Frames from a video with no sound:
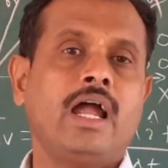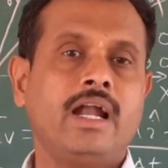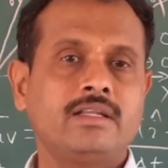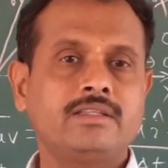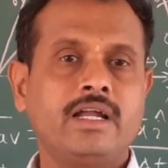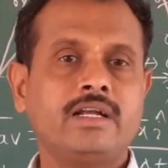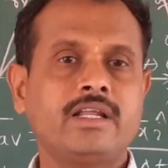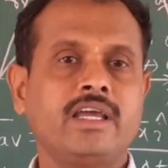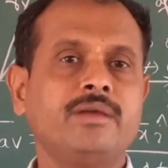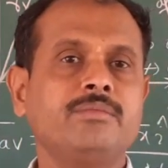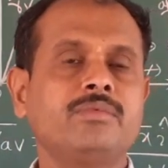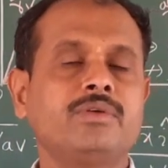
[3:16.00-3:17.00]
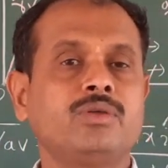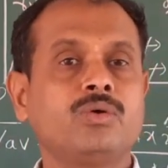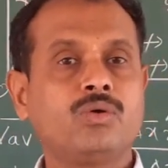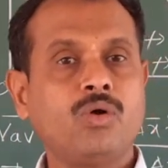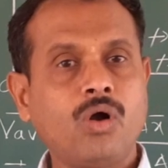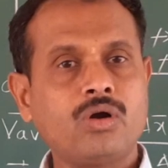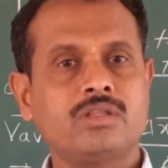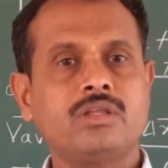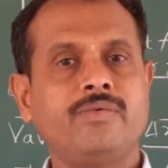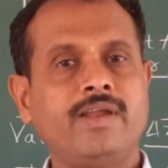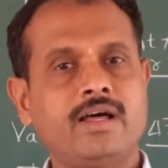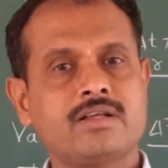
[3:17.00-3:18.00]
At that time you got the
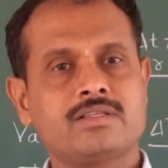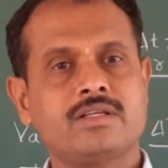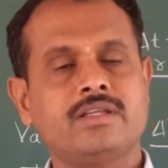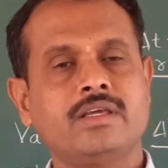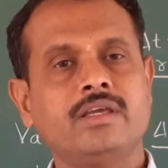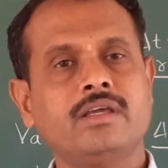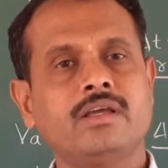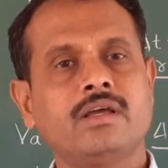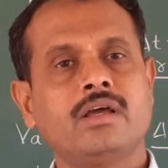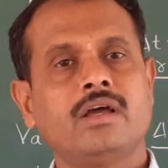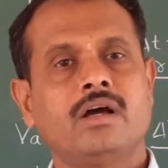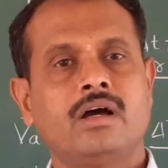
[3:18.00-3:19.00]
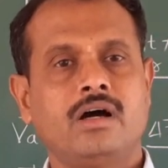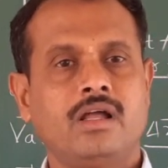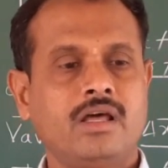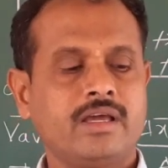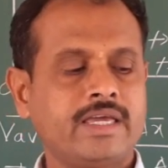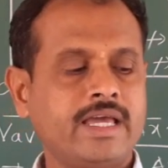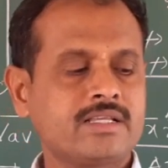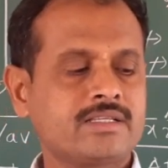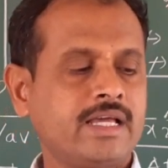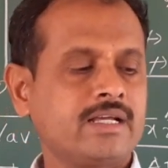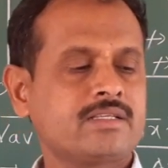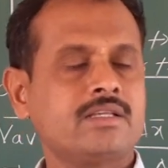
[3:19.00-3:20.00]
velocity along x
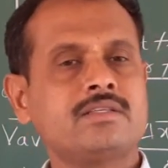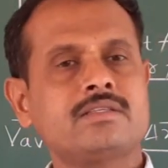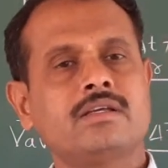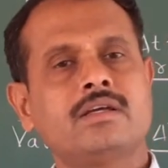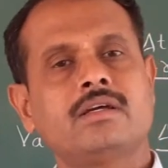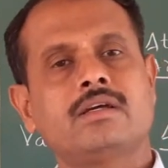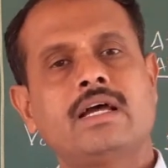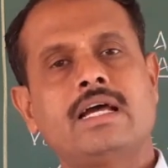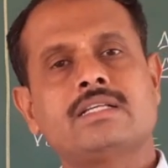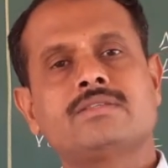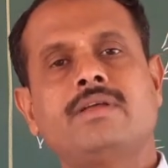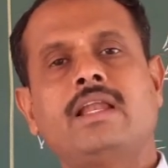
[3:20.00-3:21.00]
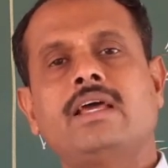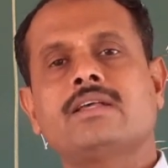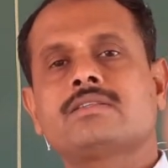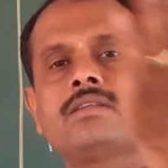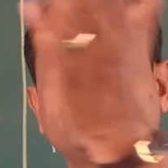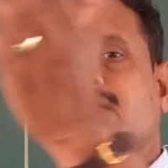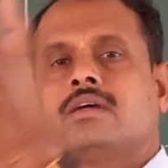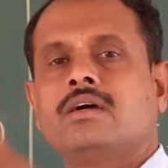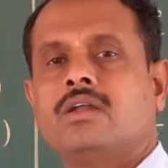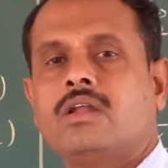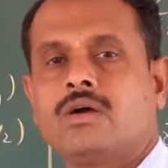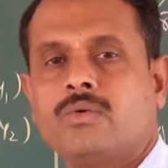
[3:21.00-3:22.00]
axis as well as
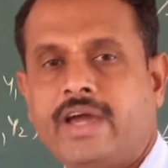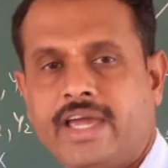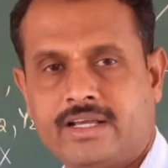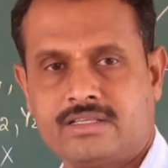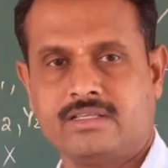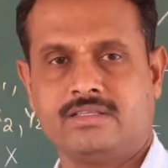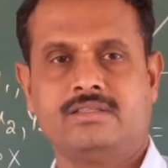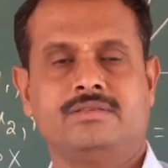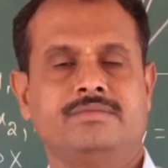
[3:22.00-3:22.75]
along y axis.